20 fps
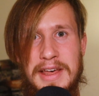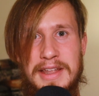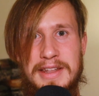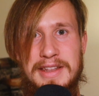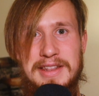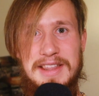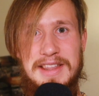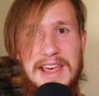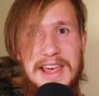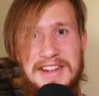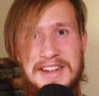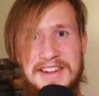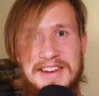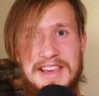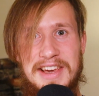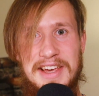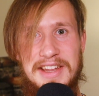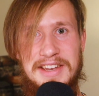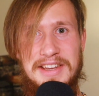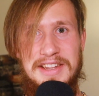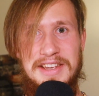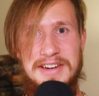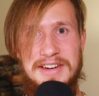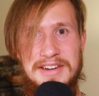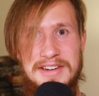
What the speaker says: That's the idea